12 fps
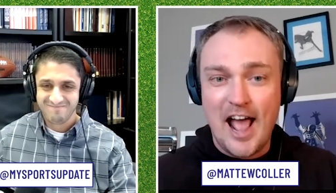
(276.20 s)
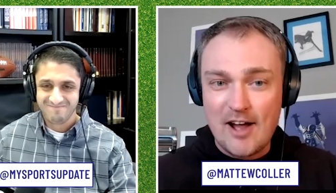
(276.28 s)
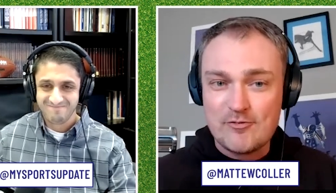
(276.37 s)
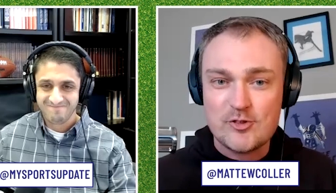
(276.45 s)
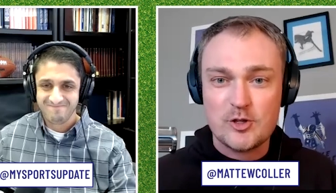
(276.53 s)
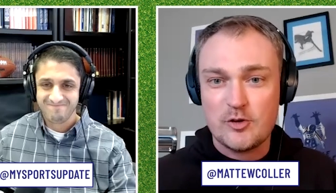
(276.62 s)

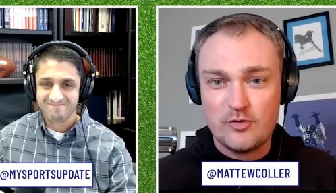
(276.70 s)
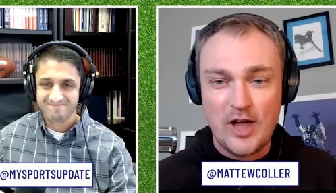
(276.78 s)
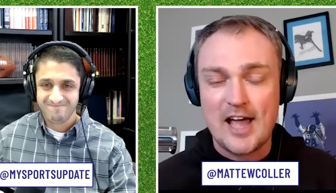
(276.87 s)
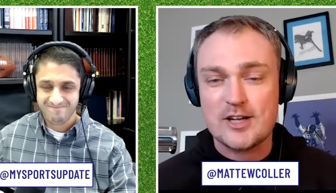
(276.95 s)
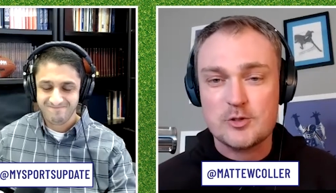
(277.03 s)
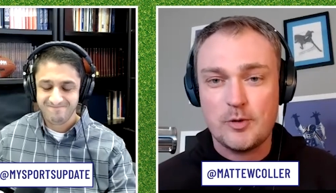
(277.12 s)
Speaker 1: after the
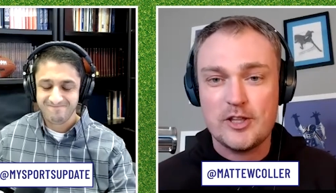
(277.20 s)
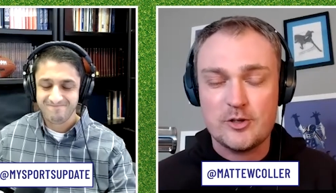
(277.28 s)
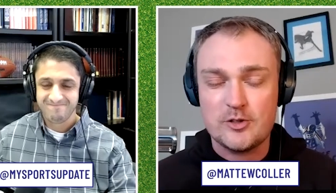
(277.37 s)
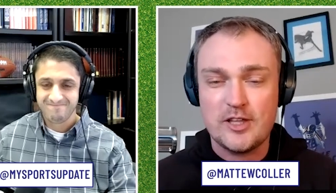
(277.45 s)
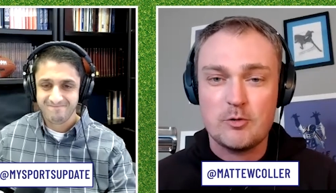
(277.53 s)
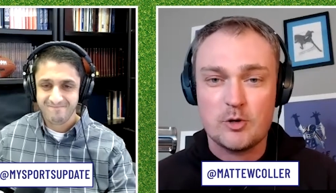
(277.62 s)
fact whether
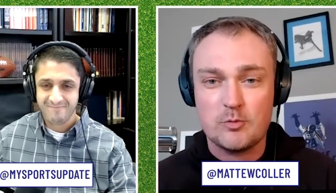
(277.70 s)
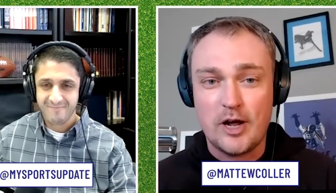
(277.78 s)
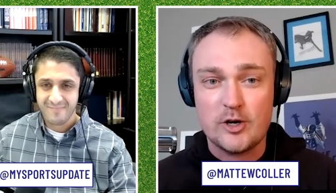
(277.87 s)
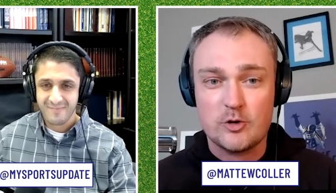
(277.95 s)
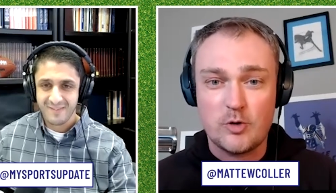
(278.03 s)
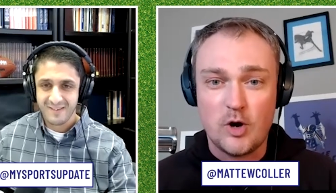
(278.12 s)
they were right
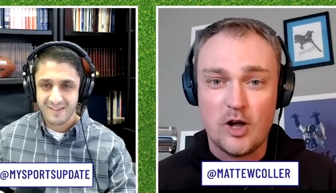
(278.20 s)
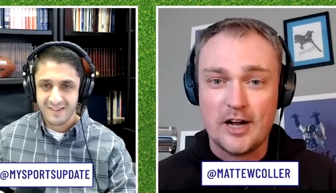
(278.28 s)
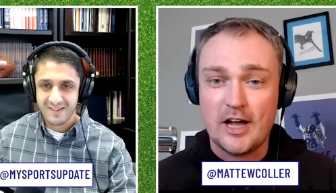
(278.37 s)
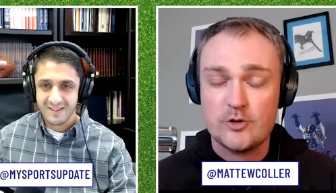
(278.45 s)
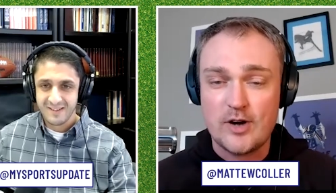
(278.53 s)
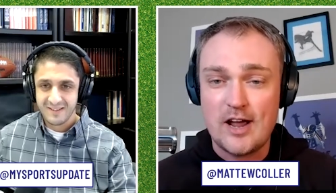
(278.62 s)
or wrong
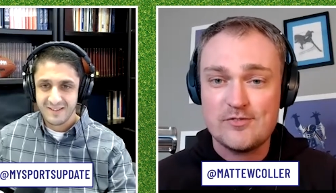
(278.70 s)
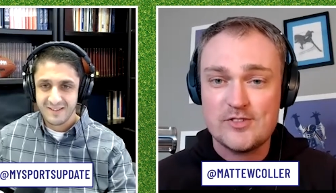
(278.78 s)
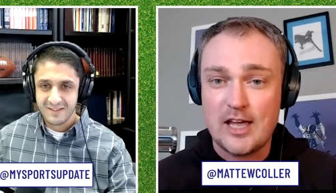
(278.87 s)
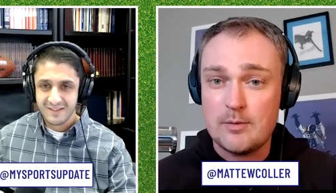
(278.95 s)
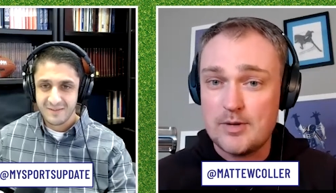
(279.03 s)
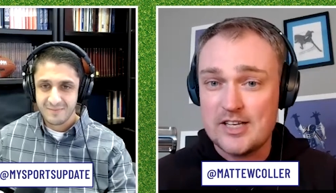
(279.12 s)
on draft
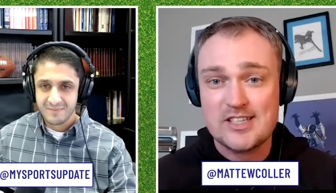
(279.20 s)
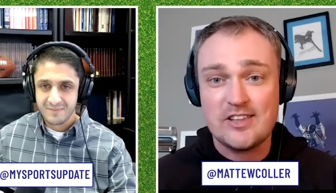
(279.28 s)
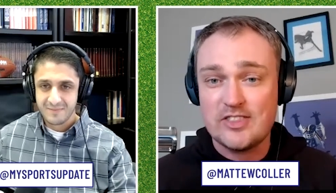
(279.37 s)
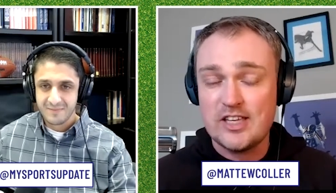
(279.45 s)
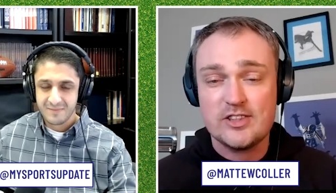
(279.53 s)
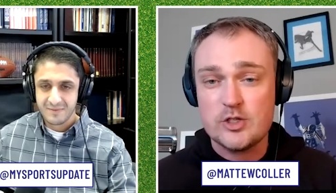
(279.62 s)
day, because I
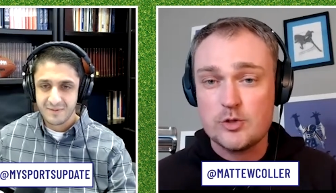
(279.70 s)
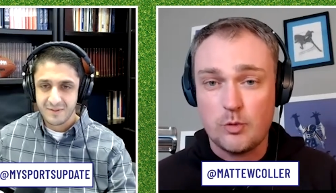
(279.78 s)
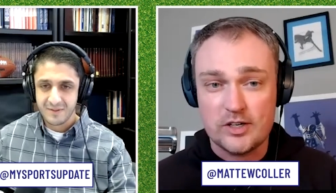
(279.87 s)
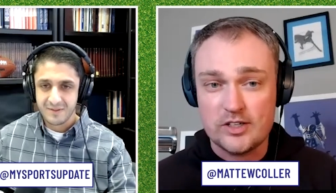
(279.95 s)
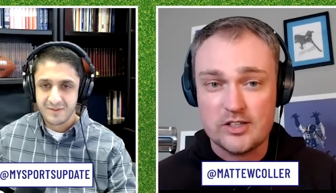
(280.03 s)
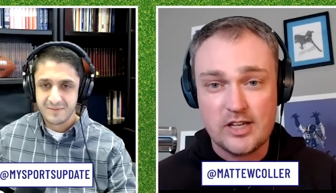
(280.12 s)
think this
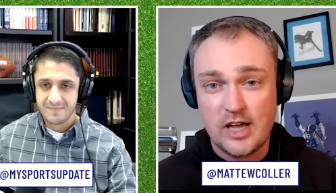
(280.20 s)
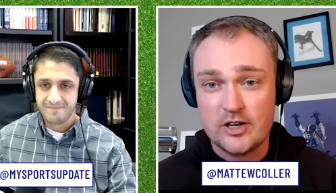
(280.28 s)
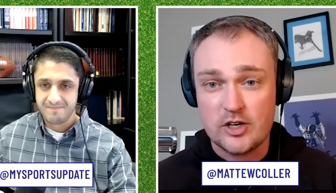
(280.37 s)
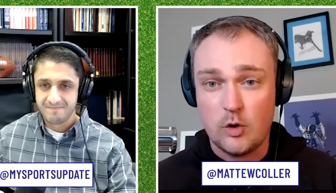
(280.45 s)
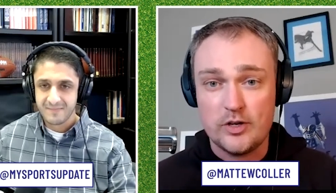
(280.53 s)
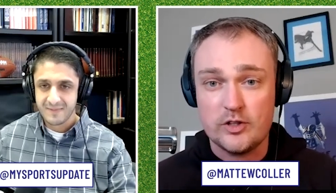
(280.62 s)
one could kind of
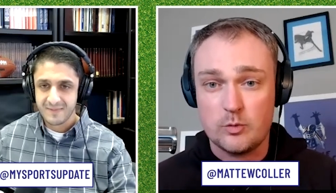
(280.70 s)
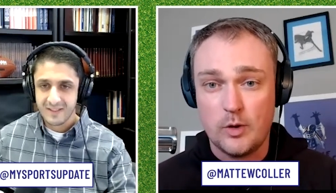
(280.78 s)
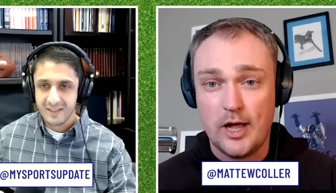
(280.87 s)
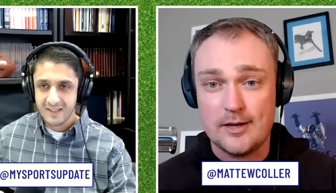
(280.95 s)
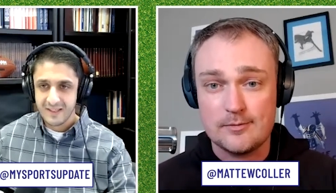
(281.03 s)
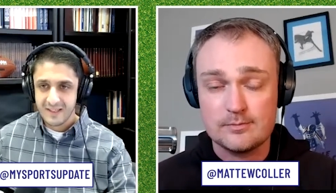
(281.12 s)
go either
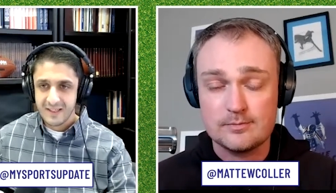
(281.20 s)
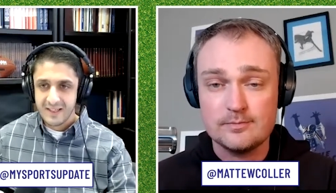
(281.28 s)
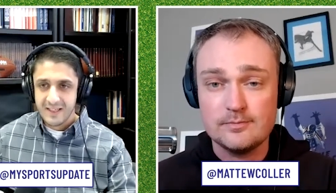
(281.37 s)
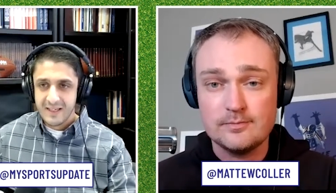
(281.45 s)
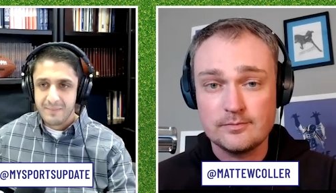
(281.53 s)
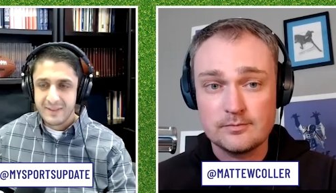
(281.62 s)
way.
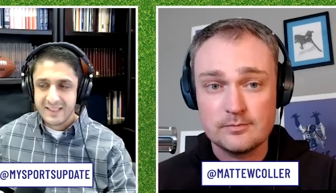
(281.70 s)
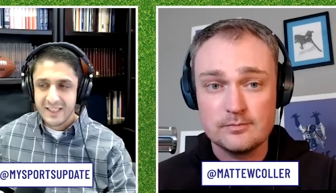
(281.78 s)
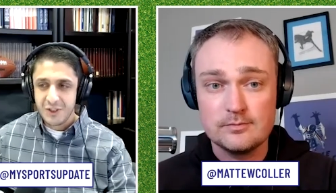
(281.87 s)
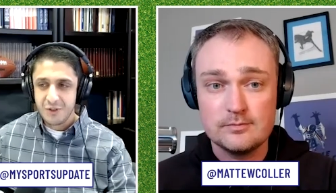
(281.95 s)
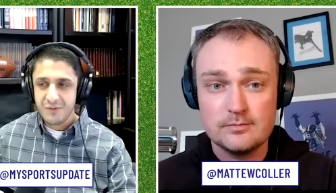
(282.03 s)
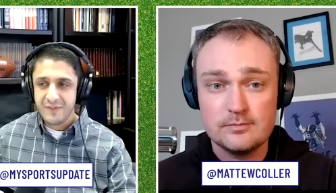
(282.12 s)
Speaker 2: But
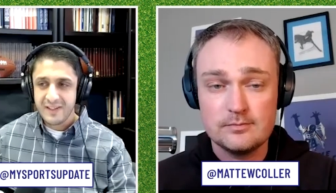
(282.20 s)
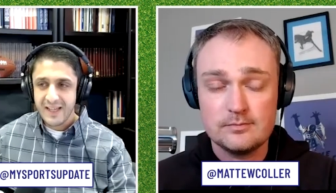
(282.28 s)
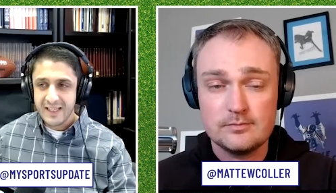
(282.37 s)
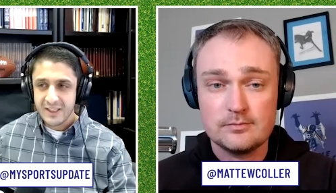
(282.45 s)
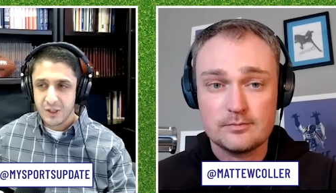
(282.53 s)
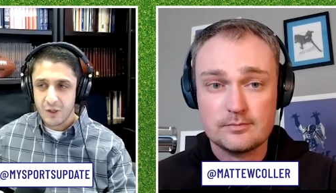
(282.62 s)
did you feel
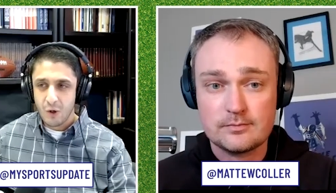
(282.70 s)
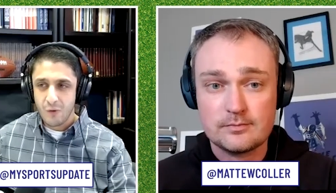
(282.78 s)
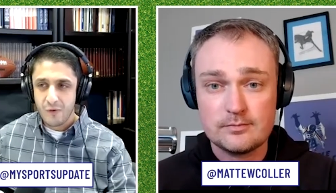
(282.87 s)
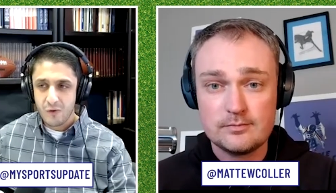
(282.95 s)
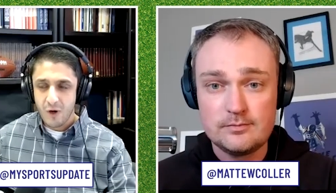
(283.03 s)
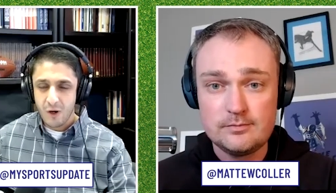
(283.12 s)
like the
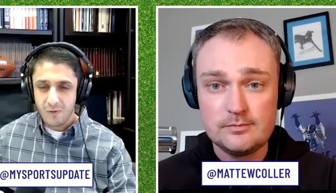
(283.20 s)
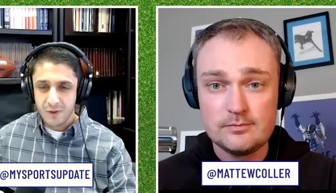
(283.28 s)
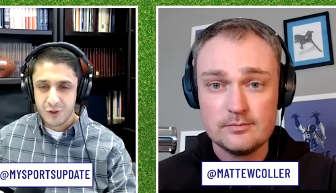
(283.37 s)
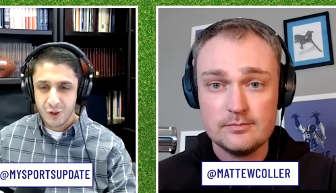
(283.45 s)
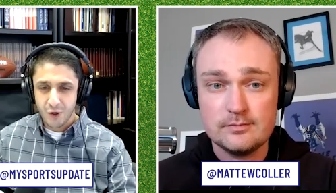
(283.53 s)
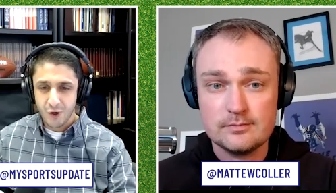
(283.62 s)
overall
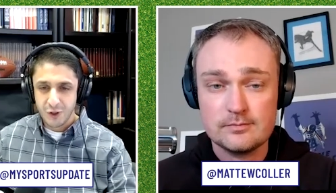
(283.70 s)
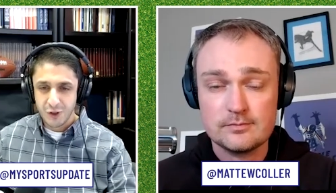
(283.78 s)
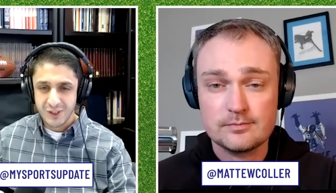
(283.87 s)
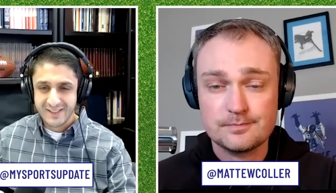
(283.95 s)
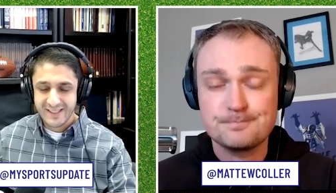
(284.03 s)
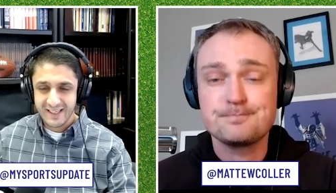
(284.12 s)
return
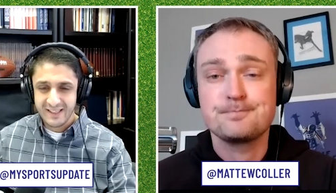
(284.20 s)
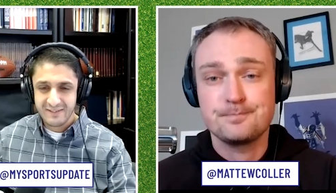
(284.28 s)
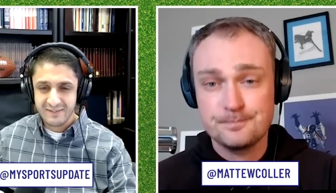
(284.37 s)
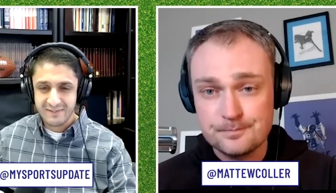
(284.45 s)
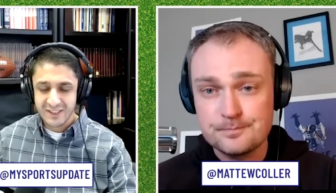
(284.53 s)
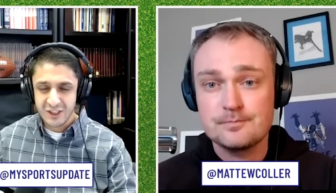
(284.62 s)
just didn't,
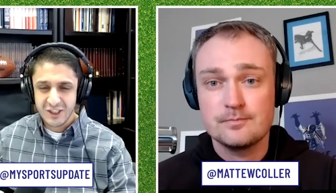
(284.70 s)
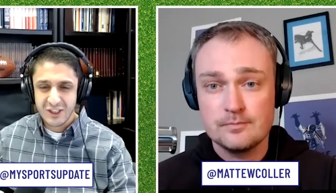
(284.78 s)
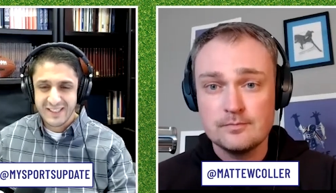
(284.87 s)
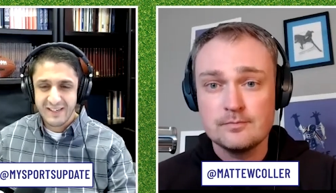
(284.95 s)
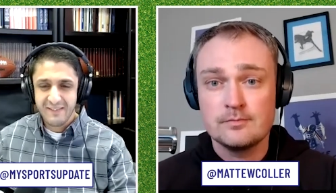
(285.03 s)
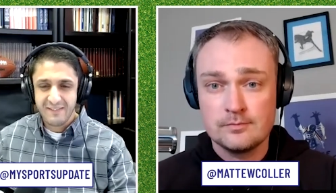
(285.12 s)
it just
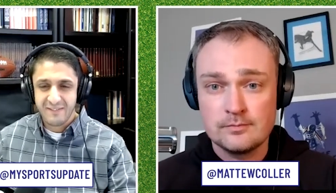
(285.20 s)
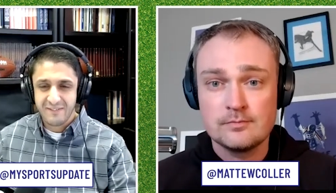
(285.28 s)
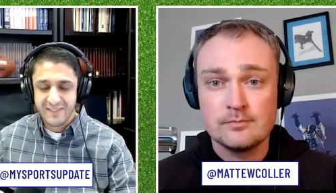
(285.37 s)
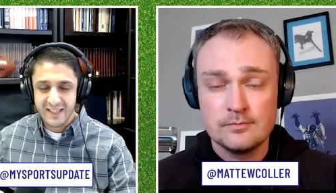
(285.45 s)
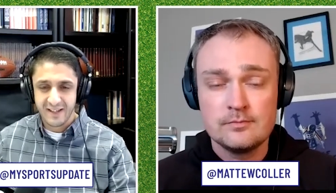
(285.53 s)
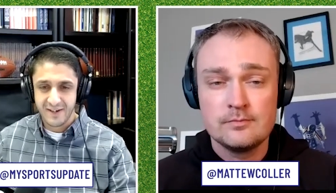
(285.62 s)
didn't
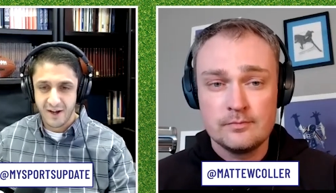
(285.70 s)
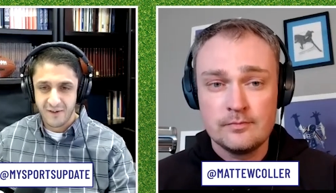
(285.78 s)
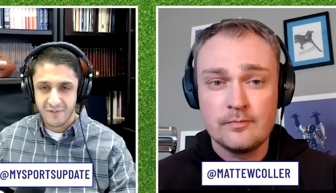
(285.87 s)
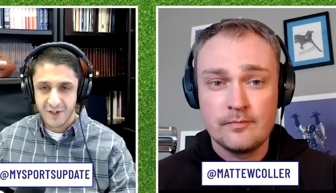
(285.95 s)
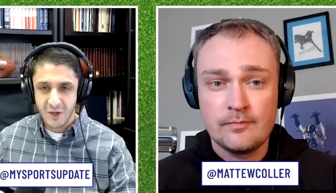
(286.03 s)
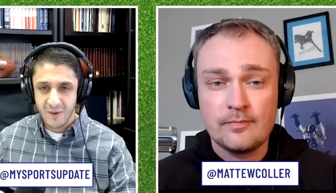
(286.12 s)
feel
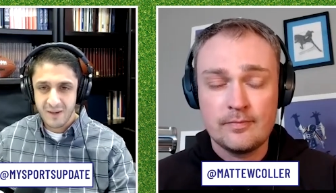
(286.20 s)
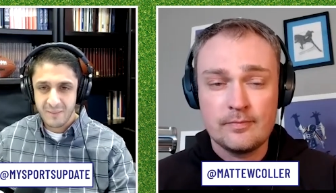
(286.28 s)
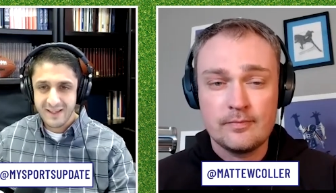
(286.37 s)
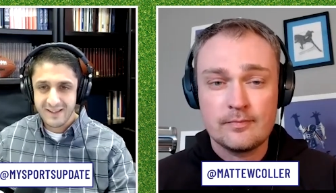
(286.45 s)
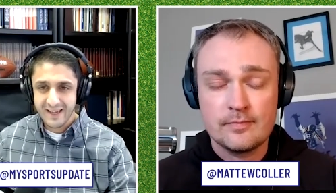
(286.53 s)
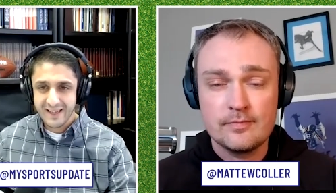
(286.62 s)
enough? You know what I
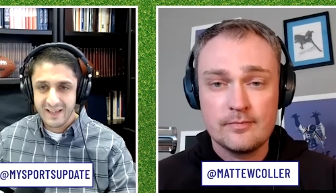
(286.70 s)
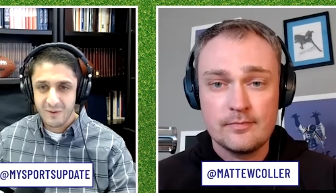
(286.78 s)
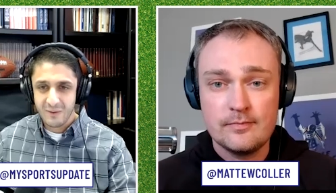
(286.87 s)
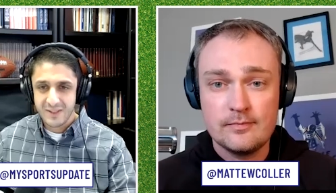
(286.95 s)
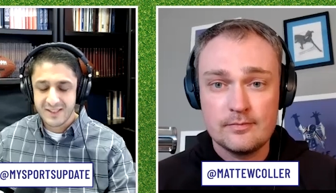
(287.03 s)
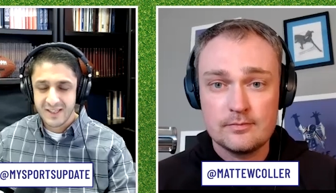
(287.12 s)
mean? Like it
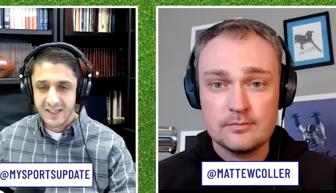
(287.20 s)
was,